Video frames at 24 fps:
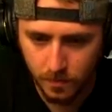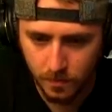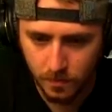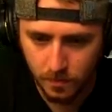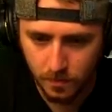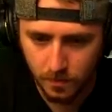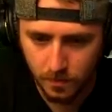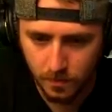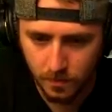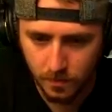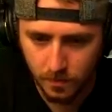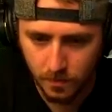
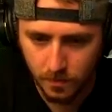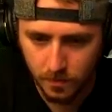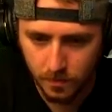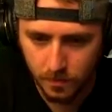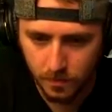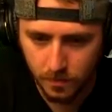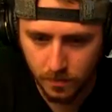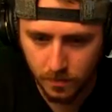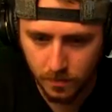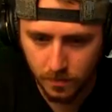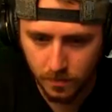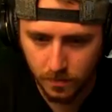
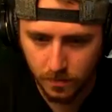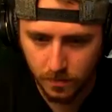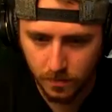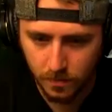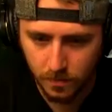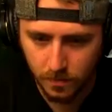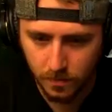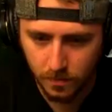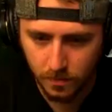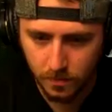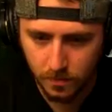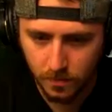
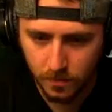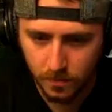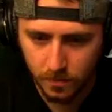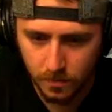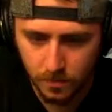[no speech]